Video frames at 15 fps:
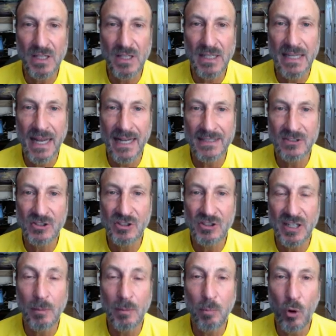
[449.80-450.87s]
gets
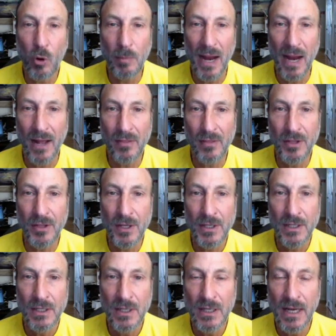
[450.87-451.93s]
Singapore math
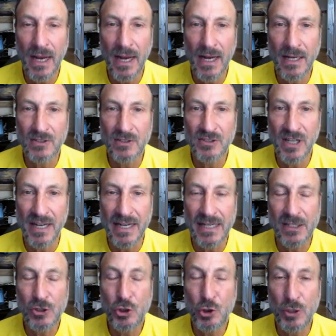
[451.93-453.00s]
as
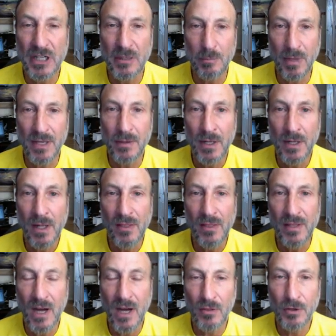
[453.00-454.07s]
a treatment.
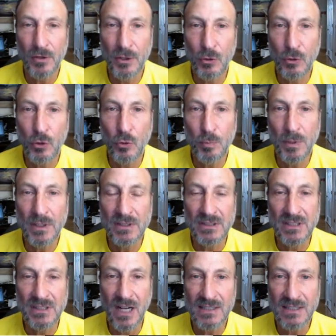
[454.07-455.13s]
The other group
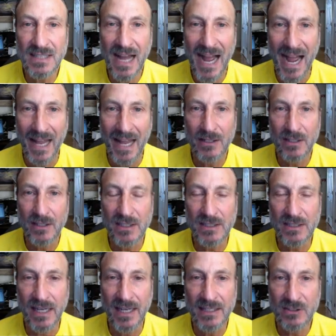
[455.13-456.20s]
does not.
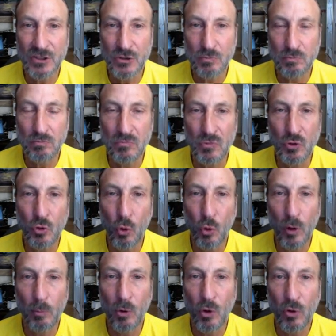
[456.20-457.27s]
It gets
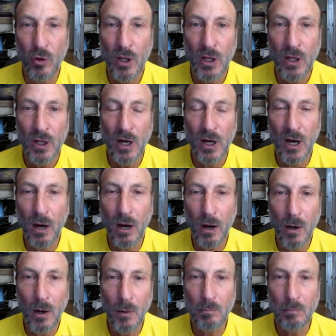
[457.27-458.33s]
normal
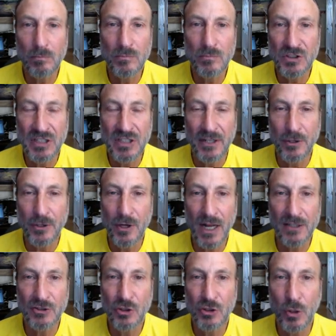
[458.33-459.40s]

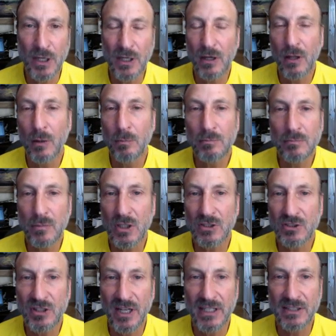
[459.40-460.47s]
standardized curriculum,
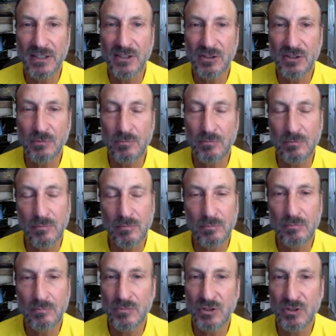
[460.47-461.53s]
let's say
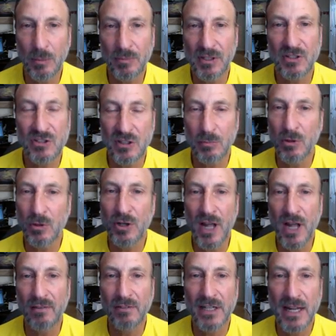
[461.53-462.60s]
something similar
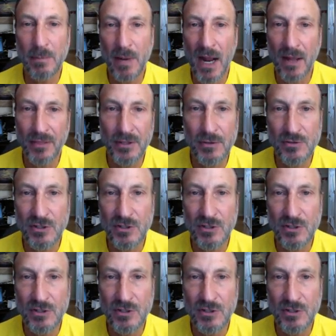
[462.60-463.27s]
to everyday math